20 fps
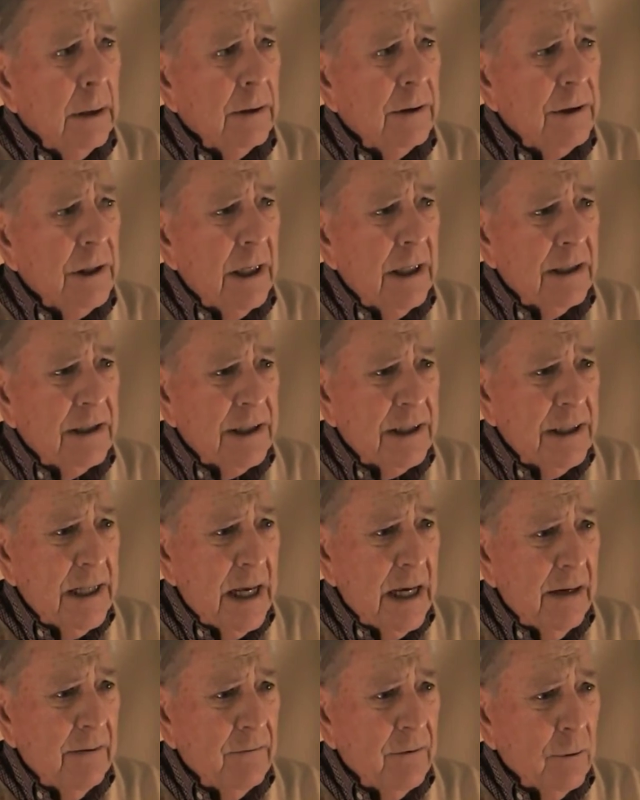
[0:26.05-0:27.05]
Johnson
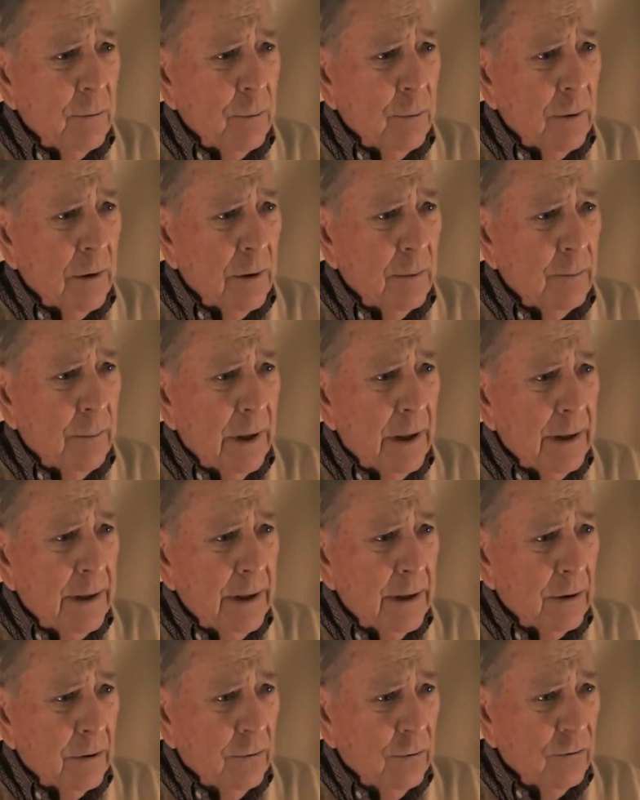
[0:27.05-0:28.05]
Avenue by
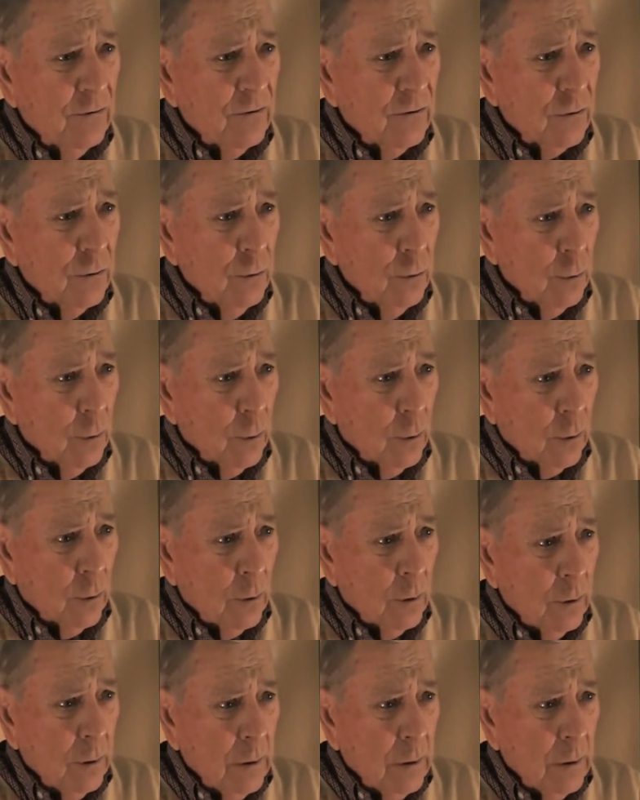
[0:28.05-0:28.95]
Nichols School,